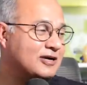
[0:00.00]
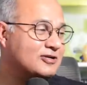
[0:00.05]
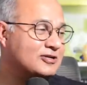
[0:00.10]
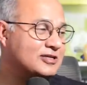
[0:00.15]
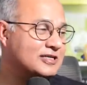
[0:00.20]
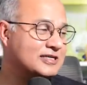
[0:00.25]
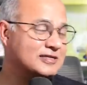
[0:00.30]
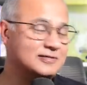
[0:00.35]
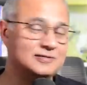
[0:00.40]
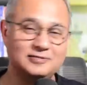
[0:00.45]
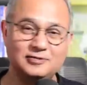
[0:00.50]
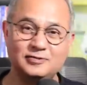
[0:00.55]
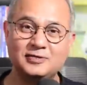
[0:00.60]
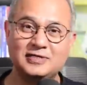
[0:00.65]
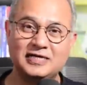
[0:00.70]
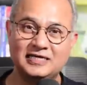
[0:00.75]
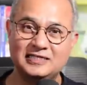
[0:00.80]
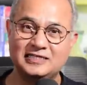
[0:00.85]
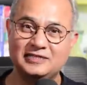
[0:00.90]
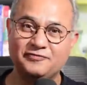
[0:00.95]
A, look
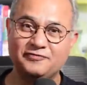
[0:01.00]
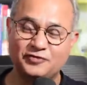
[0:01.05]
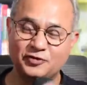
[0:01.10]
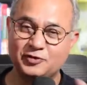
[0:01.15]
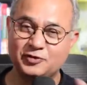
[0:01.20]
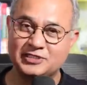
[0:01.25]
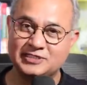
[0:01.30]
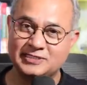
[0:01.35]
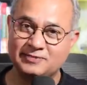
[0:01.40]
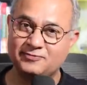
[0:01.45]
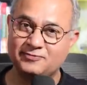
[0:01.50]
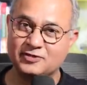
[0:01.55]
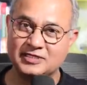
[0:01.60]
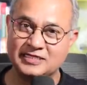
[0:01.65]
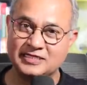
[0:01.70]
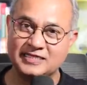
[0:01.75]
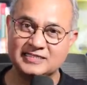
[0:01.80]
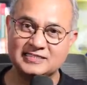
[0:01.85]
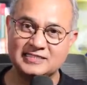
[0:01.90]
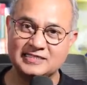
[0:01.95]
at the viewership for the
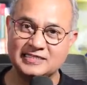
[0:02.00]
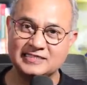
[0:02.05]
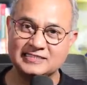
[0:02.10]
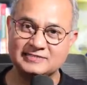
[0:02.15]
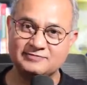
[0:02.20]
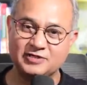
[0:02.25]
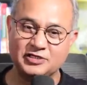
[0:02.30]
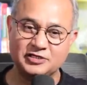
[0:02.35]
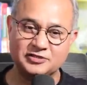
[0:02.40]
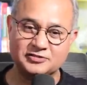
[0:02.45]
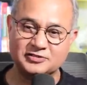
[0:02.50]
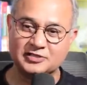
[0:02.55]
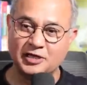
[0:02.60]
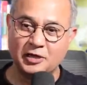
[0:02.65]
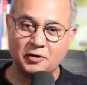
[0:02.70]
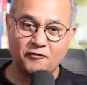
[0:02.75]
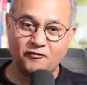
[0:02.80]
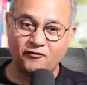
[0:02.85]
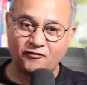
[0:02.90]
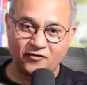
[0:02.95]
yesterday's videos.
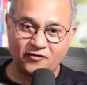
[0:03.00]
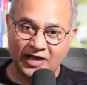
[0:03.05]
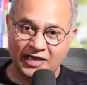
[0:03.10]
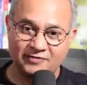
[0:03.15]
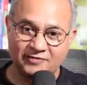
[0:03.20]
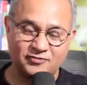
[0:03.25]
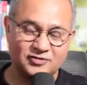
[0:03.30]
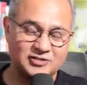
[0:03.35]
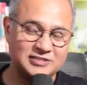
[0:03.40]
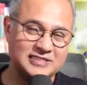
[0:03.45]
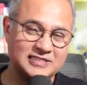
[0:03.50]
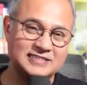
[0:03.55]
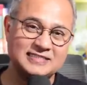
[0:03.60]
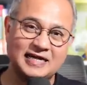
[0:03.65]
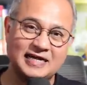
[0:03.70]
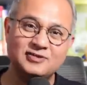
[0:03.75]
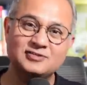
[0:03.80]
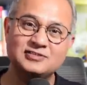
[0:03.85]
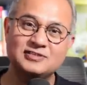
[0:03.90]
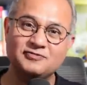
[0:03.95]
Five or six
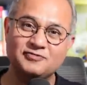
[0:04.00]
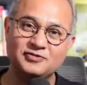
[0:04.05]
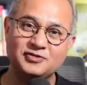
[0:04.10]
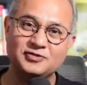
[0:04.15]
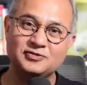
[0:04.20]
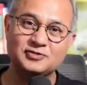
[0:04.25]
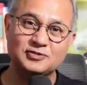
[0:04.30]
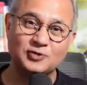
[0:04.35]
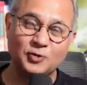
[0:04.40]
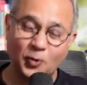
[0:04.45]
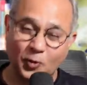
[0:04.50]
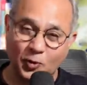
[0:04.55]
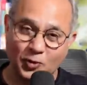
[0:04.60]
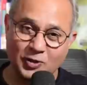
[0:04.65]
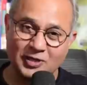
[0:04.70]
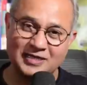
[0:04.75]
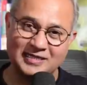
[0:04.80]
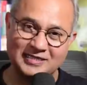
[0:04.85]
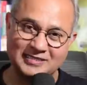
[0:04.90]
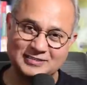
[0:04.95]
thousand views
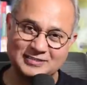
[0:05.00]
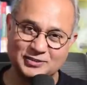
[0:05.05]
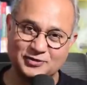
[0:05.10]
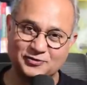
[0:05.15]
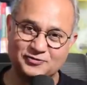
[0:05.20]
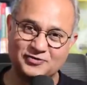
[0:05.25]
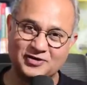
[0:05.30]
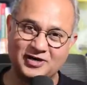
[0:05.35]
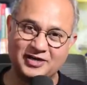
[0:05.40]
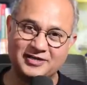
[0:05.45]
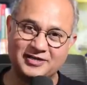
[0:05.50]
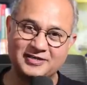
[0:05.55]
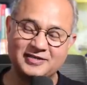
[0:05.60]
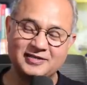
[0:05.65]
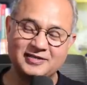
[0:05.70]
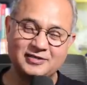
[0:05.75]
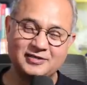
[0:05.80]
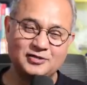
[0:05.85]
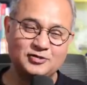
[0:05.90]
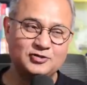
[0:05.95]
only so far.
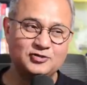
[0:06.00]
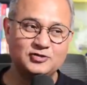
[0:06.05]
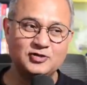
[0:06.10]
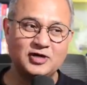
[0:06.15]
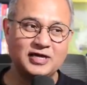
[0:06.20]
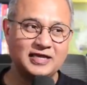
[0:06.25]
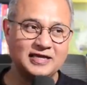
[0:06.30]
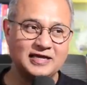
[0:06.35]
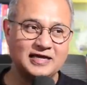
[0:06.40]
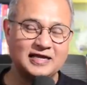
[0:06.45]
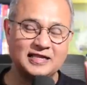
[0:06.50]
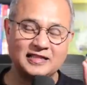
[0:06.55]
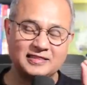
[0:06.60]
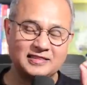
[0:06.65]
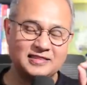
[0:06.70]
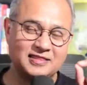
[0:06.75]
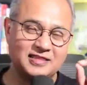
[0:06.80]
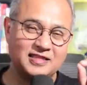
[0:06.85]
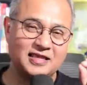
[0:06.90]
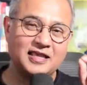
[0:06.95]
So I, I
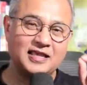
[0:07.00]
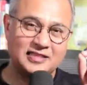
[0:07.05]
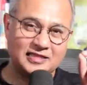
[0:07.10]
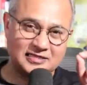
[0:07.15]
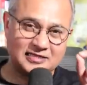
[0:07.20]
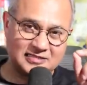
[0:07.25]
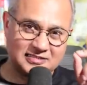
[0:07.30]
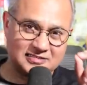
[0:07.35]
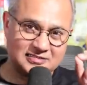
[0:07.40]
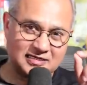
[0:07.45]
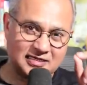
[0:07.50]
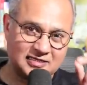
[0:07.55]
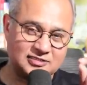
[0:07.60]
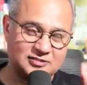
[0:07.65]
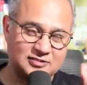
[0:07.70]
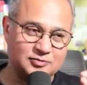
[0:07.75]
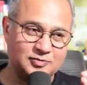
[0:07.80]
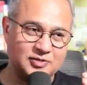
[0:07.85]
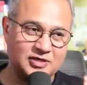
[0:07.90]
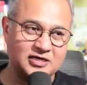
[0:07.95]
think that this has to
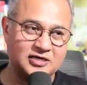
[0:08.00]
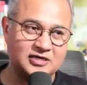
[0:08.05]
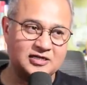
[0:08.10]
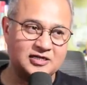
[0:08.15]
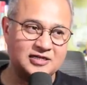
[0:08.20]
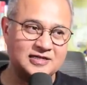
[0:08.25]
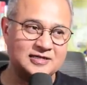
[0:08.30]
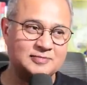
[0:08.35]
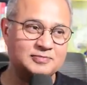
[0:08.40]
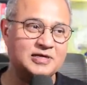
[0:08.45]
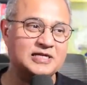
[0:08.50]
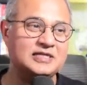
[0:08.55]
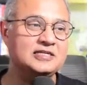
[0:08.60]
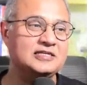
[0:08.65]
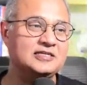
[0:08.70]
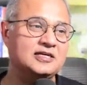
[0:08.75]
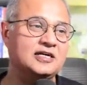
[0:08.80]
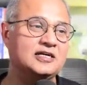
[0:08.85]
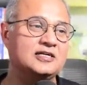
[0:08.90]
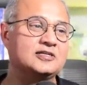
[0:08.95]
be a clickbaity
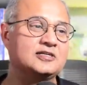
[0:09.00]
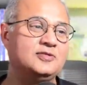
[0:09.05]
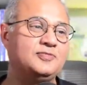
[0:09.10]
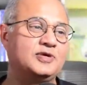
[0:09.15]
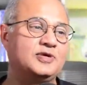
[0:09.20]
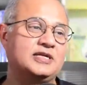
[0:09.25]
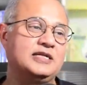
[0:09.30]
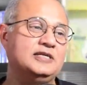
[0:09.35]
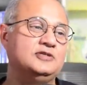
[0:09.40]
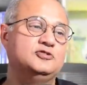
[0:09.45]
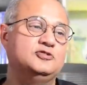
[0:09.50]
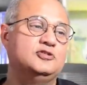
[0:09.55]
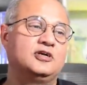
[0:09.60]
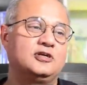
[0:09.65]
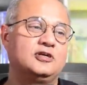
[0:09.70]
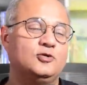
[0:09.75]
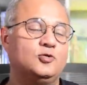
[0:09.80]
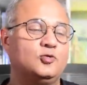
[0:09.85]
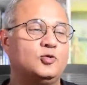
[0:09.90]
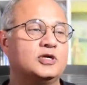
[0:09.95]
title, but I do not know
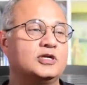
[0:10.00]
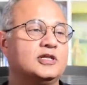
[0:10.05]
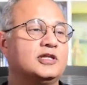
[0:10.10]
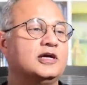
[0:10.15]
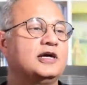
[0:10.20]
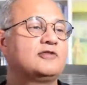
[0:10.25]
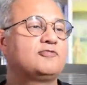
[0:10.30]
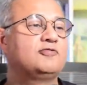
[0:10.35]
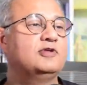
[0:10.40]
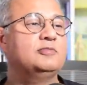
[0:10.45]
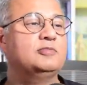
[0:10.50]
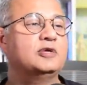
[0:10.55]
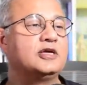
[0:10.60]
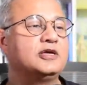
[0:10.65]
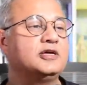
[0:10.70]
what that will be.